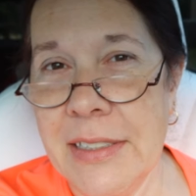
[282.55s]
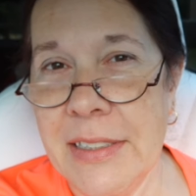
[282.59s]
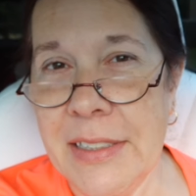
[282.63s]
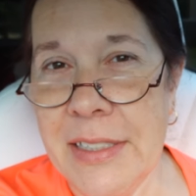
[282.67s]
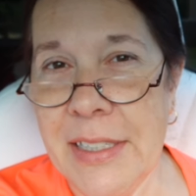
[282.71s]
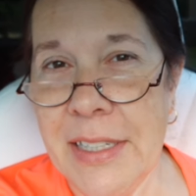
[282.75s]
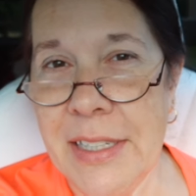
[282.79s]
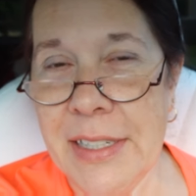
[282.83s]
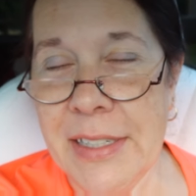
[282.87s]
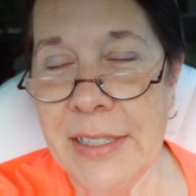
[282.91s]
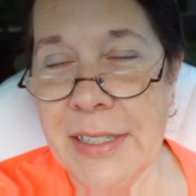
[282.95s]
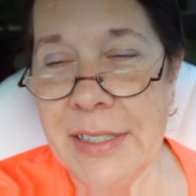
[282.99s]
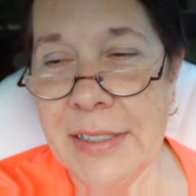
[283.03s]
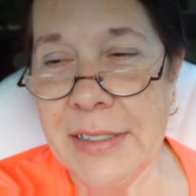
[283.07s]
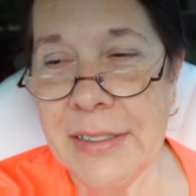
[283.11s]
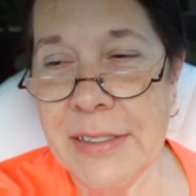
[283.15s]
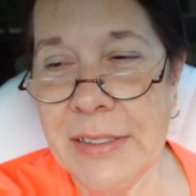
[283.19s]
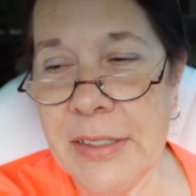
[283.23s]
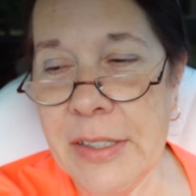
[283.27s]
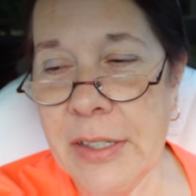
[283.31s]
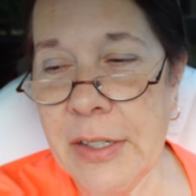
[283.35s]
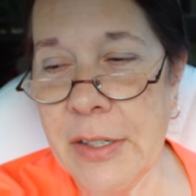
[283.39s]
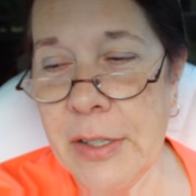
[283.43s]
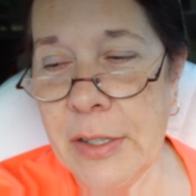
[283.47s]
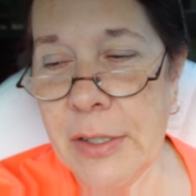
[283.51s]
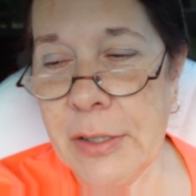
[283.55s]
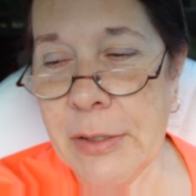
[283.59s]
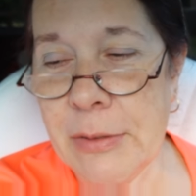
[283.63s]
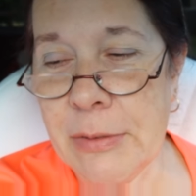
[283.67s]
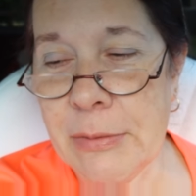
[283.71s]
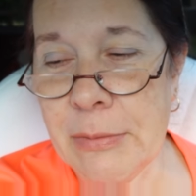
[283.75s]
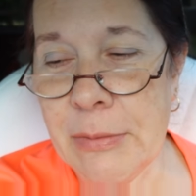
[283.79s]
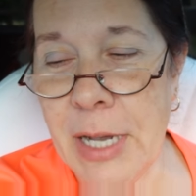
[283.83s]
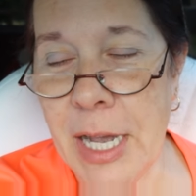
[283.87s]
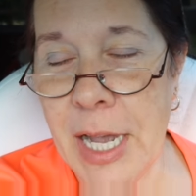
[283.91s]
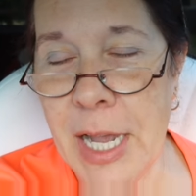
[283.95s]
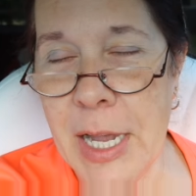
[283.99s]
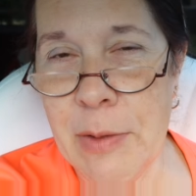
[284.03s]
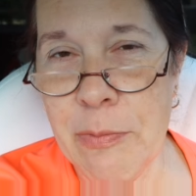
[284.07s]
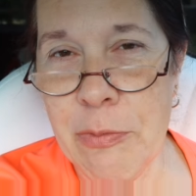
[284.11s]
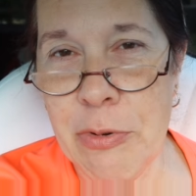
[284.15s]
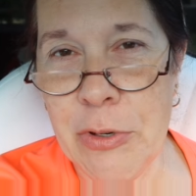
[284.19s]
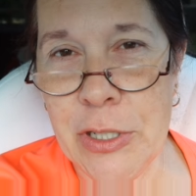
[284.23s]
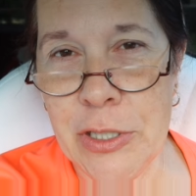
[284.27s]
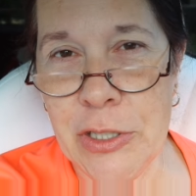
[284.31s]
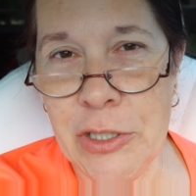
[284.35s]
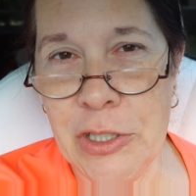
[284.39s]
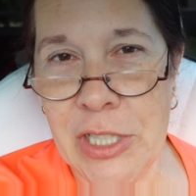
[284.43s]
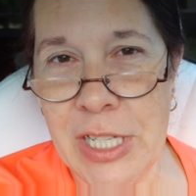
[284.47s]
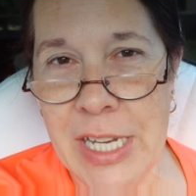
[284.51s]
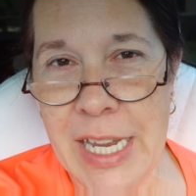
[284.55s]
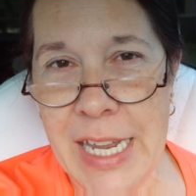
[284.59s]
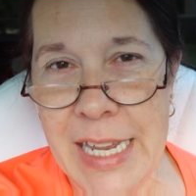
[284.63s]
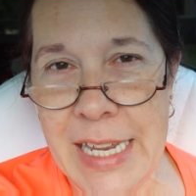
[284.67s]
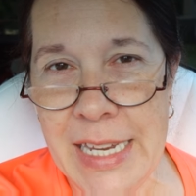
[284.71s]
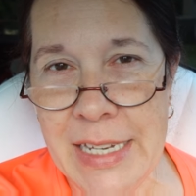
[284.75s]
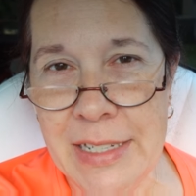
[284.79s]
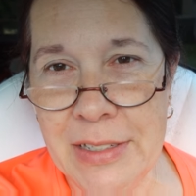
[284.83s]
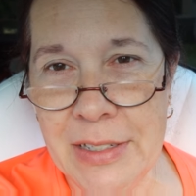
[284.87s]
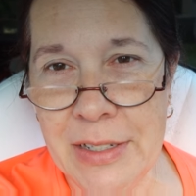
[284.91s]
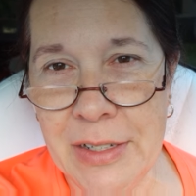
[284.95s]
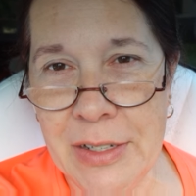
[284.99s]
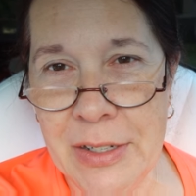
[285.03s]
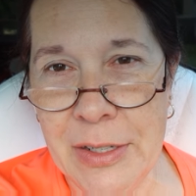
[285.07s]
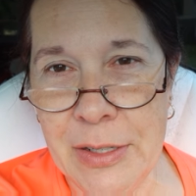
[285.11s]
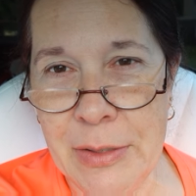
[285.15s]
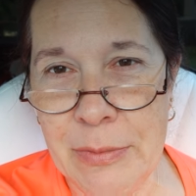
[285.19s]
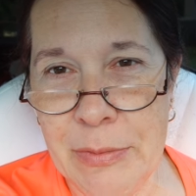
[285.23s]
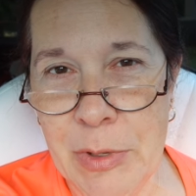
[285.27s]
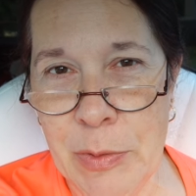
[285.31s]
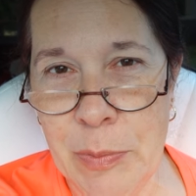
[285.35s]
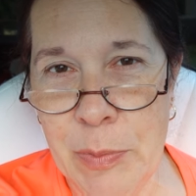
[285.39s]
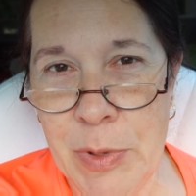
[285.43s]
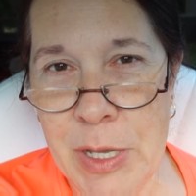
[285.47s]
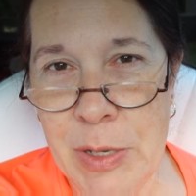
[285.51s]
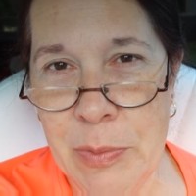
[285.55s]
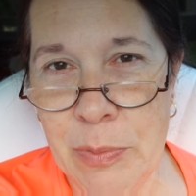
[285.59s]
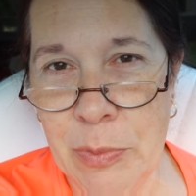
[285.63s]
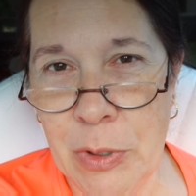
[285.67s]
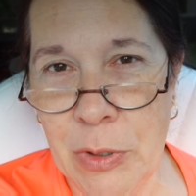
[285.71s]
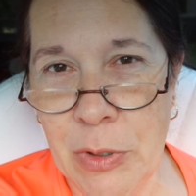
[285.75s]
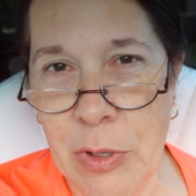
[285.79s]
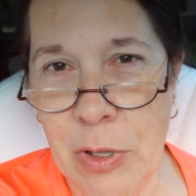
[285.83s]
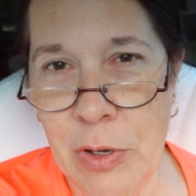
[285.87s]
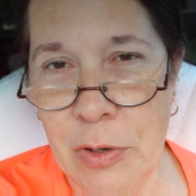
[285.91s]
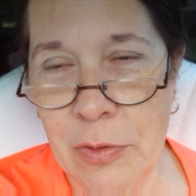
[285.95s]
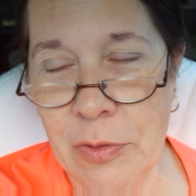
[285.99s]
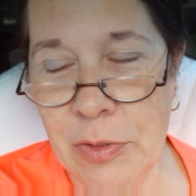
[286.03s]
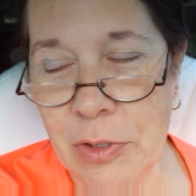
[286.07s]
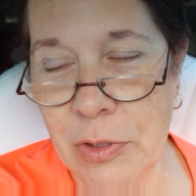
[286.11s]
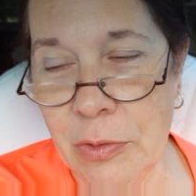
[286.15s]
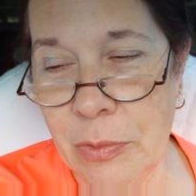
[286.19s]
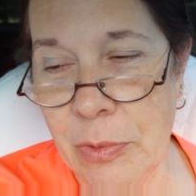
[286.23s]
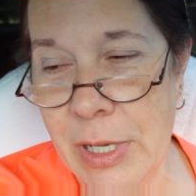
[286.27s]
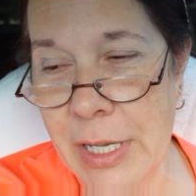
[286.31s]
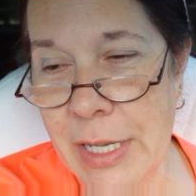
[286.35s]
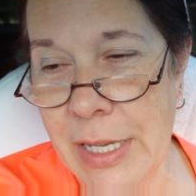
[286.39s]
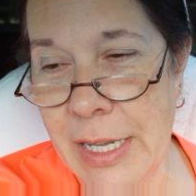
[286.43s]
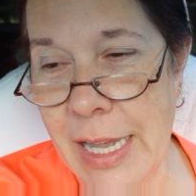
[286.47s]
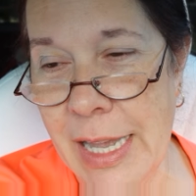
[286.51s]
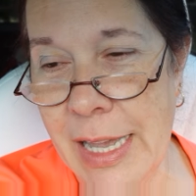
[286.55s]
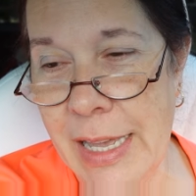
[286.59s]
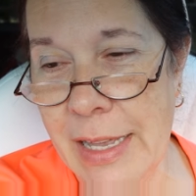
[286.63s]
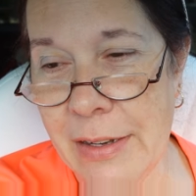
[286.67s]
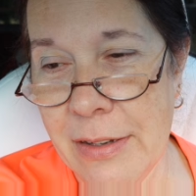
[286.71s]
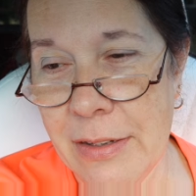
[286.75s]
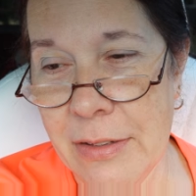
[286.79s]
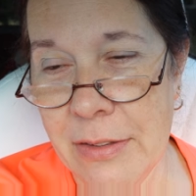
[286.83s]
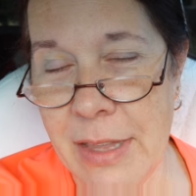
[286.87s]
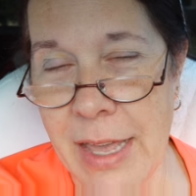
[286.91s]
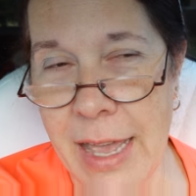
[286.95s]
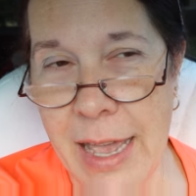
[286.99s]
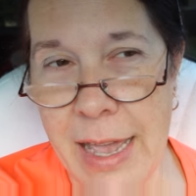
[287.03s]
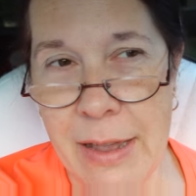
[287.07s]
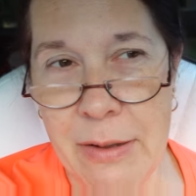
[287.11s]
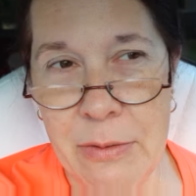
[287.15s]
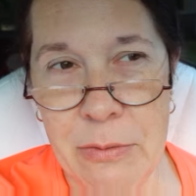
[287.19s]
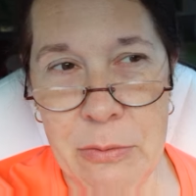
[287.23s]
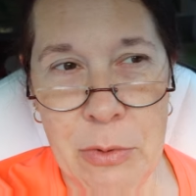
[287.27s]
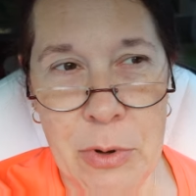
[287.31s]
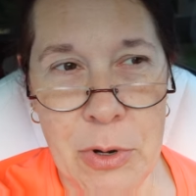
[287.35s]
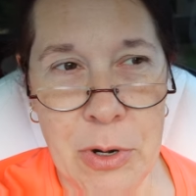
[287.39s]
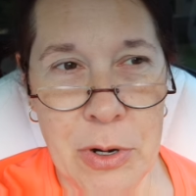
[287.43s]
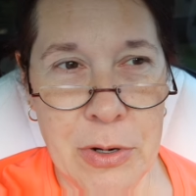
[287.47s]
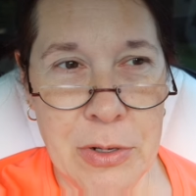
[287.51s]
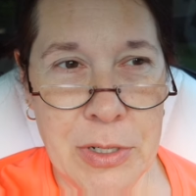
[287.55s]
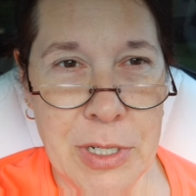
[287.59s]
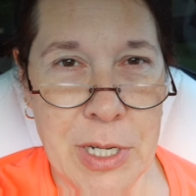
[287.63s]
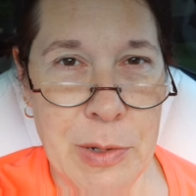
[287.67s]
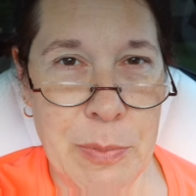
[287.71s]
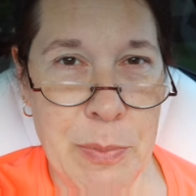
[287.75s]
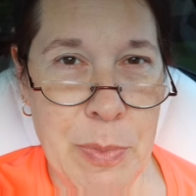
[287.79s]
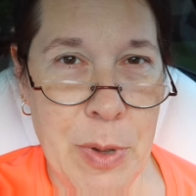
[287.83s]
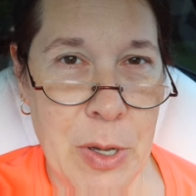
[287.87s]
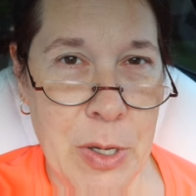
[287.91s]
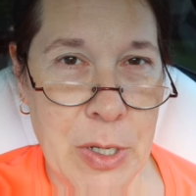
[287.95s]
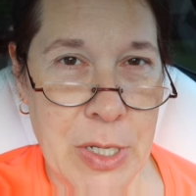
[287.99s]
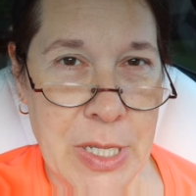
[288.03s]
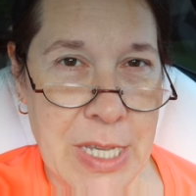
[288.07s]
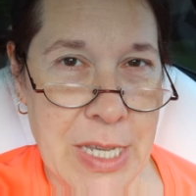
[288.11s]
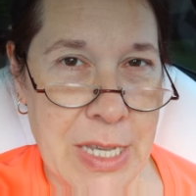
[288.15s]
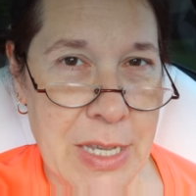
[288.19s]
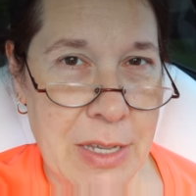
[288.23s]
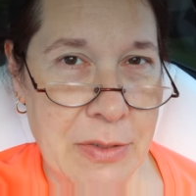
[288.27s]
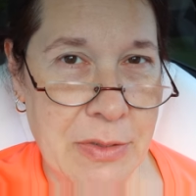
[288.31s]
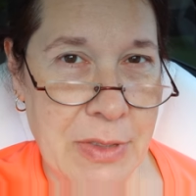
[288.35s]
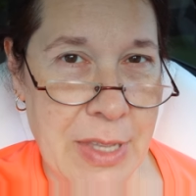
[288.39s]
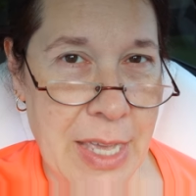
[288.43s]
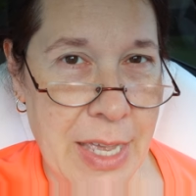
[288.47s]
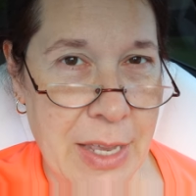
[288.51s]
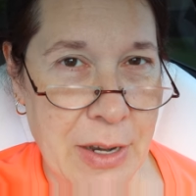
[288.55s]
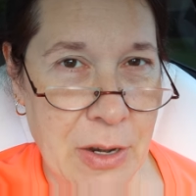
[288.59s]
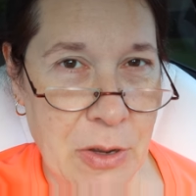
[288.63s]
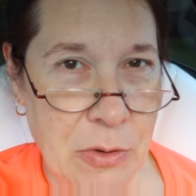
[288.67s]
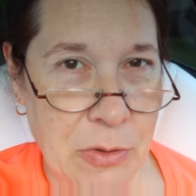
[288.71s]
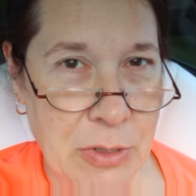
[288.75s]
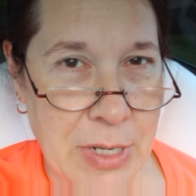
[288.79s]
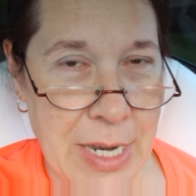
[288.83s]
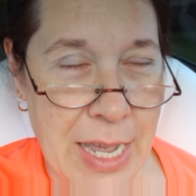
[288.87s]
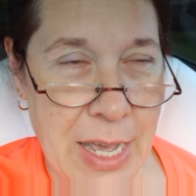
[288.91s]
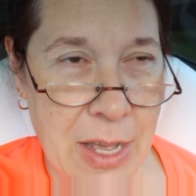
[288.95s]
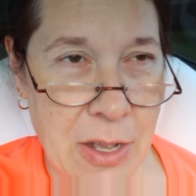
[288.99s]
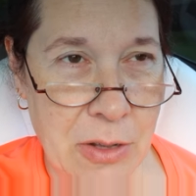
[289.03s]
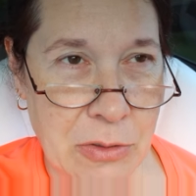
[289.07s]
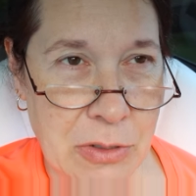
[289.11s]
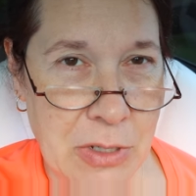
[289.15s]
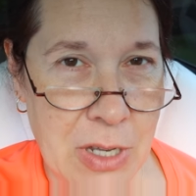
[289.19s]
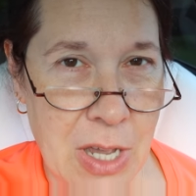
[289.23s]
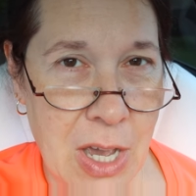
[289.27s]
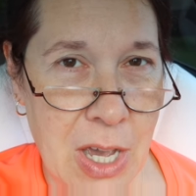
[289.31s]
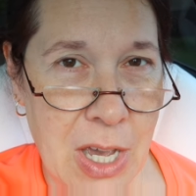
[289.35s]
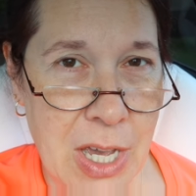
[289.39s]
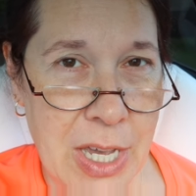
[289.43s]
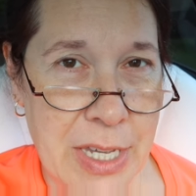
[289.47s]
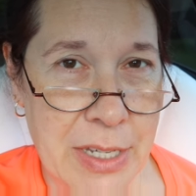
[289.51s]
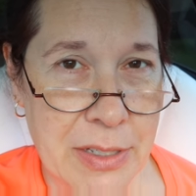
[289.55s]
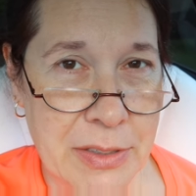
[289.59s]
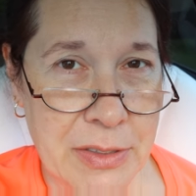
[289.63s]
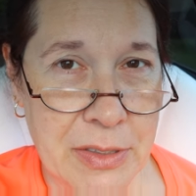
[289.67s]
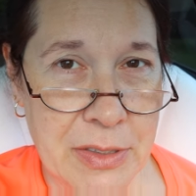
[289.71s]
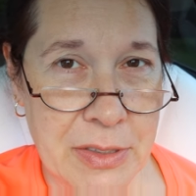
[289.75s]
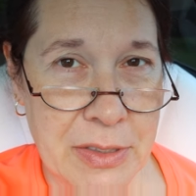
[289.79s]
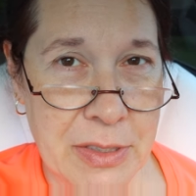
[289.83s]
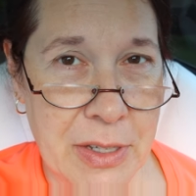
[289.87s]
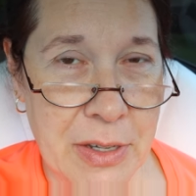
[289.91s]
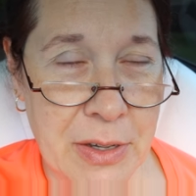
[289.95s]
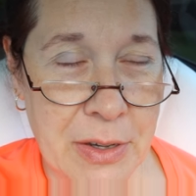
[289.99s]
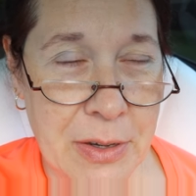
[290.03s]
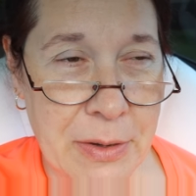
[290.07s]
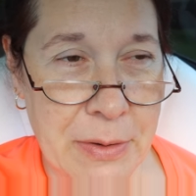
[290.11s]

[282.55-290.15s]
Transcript: Yeah, I appreciate the people over the weekend that were debunking that O'Dowd guy's